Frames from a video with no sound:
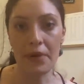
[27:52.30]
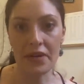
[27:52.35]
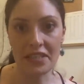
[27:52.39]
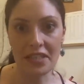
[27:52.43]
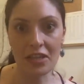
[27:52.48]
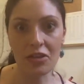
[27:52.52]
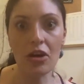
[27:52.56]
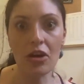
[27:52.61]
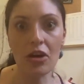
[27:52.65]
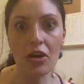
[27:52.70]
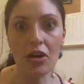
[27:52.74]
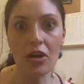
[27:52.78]

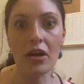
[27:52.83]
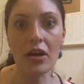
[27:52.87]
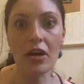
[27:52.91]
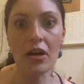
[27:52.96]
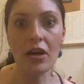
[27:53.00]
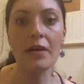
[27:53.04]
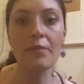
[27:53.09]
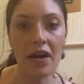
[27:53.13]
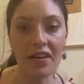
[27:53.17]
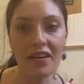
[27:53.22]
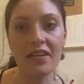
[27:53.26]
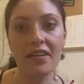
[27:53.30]
particularly
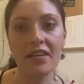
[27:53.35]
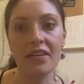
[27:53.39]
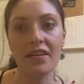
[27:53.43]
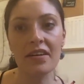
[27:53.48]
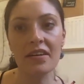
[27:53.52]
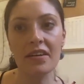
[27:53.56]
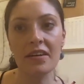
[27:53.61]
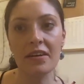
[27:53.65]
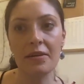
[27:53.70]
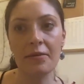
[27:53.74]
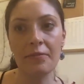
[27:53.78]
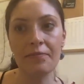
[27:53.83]

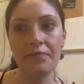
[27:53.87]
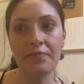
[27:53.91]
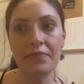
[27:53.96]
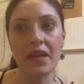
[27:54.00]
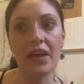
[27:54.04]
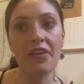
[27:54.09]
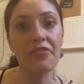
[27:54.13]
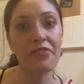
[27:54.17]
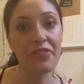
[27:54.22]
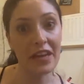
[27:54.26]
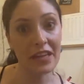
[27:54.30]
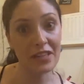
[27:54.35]
marked
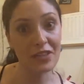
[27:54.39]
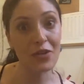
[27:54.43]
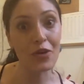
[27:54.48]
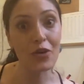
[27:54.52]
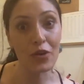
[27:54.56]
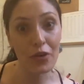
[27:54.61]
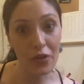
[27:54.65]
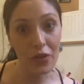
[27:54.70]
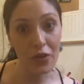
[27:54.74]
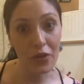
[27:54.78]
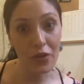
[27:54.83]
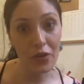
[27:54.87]

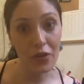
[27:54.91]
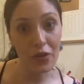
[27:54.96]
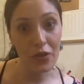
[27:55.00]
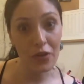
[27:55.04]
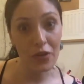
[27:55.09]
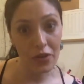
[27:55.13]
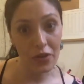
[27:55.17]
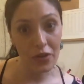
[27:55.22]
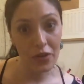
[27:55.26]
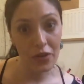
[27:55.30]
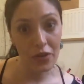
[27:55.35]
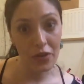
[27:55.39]
effect on
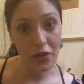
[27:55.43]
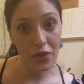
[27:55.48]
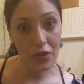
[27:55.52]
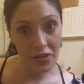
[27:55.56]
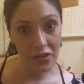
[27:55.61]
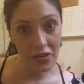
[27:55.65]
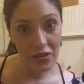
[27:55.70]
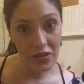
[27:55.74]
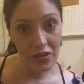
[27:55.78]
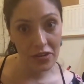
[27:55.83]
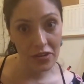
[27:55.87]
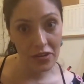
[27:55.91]
girls'
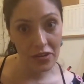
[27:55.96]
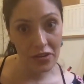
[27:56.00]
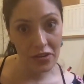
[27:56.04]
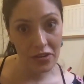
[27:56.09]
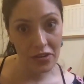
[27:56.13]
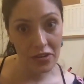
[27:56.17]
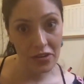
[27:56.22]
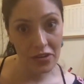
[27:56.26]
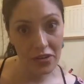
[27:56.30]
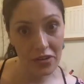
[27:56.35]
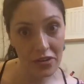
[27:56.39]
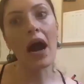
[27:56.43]

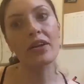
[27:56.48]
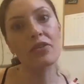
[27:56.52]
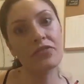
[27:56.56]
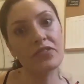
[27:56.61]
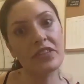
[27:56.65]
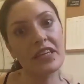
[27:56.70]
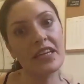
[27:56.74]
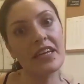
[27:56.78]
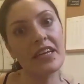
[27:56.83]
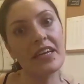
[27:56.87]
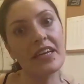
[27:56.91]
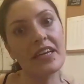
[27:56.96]
education,
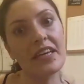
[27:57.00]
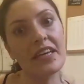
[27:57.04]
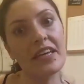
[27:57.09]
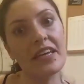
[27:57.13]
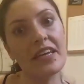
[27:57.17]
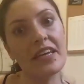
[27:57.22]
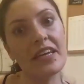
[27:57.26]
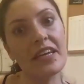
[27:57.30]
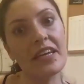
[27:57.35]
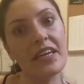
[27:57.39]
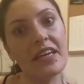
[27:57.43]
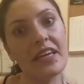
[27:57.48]

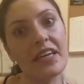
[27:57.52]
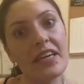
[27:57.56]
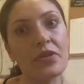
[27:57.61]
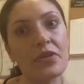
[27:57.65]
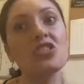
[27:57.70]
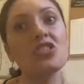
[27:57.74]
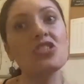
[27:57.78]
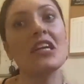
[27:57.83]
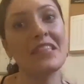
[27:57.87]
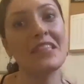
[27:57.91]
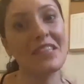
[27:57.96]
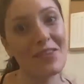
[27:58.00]

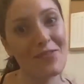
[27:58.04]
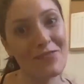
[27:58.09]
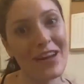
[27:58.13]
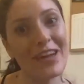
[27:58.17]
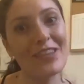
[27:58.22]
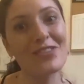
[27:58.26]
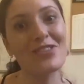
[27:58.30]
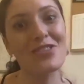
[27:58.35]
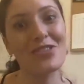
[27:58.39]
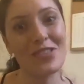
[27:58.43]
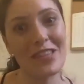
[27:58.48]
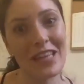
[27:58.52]
potential
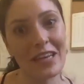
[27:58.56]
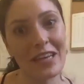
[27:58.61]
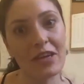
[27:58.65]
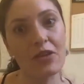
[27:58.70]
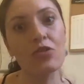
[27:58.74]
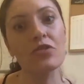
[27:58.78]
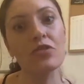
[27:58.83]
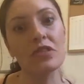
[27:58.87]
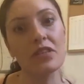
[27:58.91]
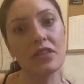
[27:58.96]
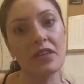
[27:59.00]
intervention that could